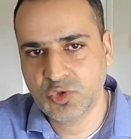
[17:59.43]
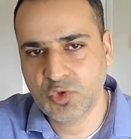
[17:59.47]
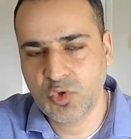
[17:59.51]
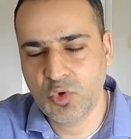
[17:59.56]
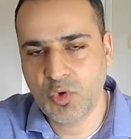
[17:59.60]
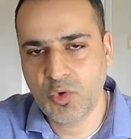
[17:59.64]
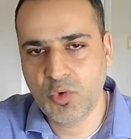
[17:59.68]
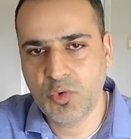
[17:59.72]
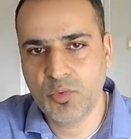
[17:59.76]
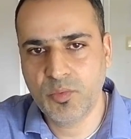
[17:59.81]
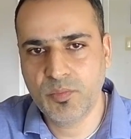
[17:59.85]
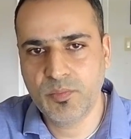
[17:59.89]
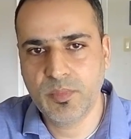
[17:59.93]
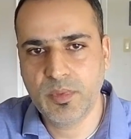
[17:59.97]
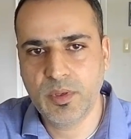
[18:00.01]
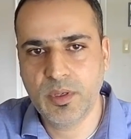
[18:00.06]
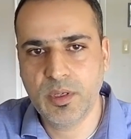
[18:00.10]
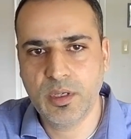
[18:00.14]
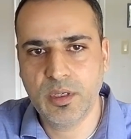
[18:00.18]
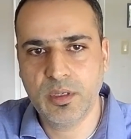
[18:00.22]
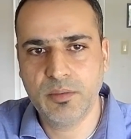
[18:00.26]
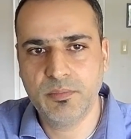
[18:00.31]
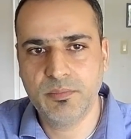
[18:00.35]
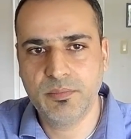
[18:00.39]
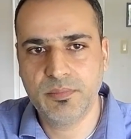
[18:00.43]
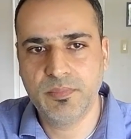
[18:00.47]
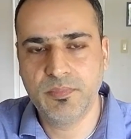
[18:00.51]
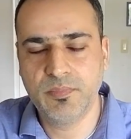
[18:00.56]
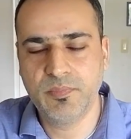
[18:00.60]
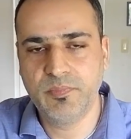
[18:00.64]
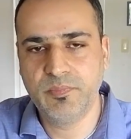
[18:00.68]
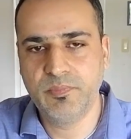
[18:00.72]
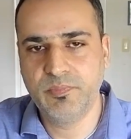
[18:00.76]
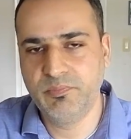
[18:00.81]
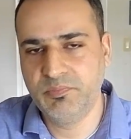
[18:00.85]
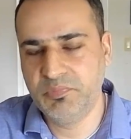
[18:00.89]
So,
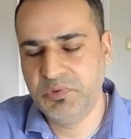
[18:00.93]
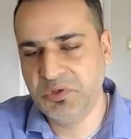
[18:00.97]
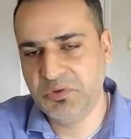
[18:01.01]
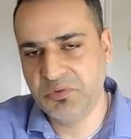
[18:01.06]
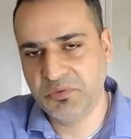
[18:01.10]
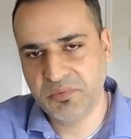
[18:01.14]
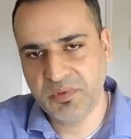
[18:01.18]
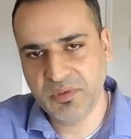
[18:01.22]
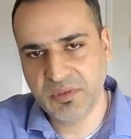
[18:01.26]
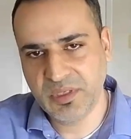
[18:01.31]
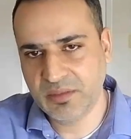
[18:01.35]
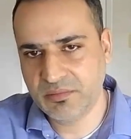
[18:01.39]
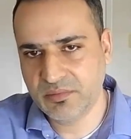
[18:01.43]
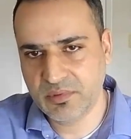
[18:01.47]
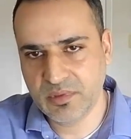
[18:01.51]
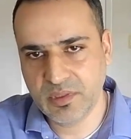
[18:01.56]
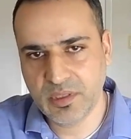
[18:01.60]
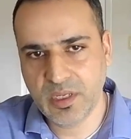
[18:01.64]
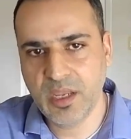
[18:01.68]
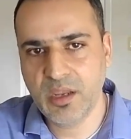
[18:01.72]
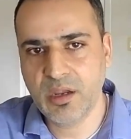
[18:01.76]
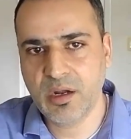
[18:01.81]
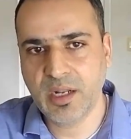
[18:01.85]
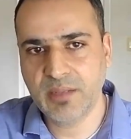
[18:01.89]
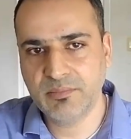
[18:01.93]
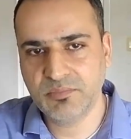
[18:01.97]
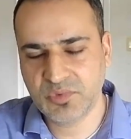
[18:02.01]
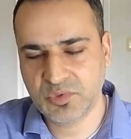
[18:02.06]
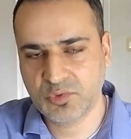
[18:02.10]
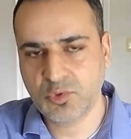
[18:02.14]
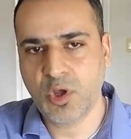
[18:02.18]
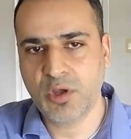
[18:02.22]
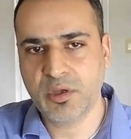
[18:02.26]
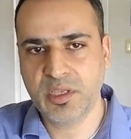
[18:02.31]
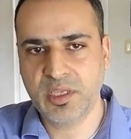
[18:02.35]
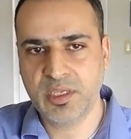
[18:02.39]
and here I'm
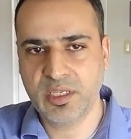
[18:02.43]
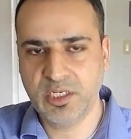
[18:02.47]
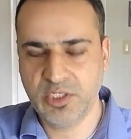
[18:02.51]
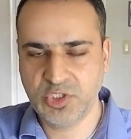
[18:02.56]
talking